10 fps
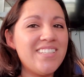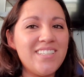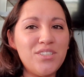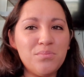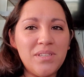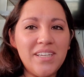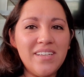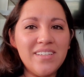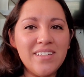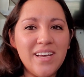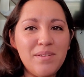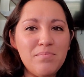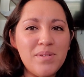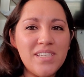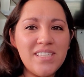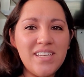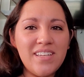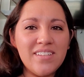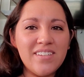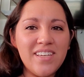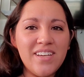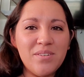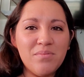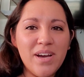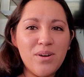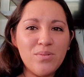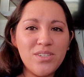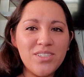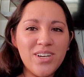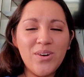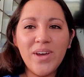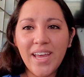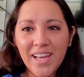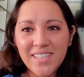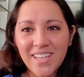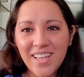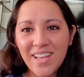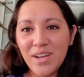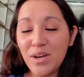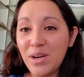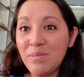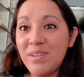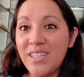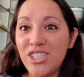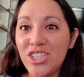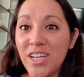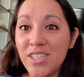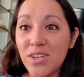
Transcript: touch me. I'm busy looking around. Okay, guys, I'm gonna let you guys